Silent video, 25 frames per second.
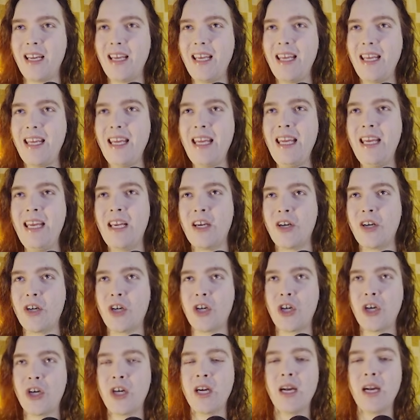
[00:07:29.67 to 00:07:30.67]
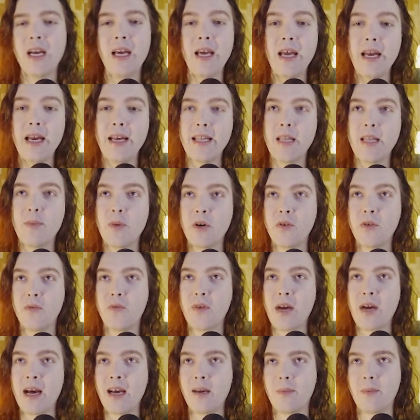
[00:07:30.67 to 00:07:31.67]
here in the bone
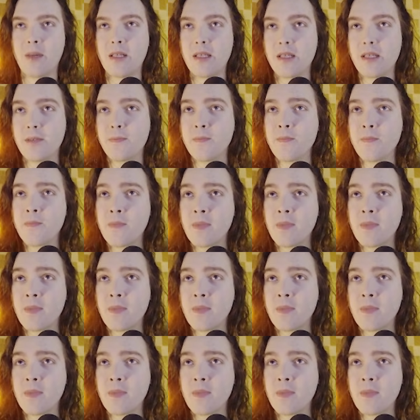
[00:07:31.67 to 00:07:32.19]
fragments.